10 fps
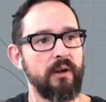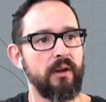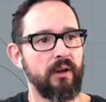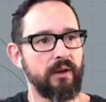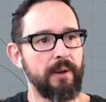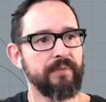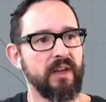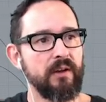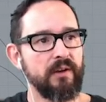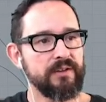Okay,
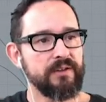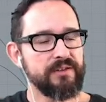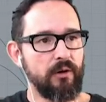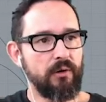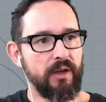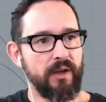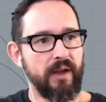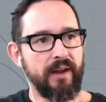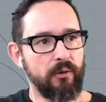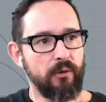so
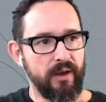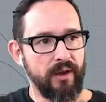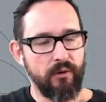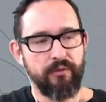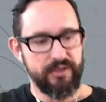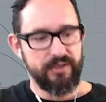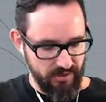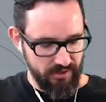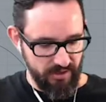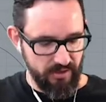another way of
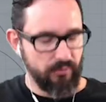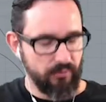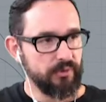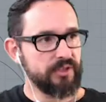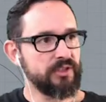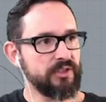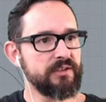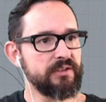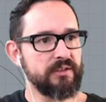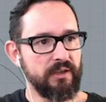actually, which is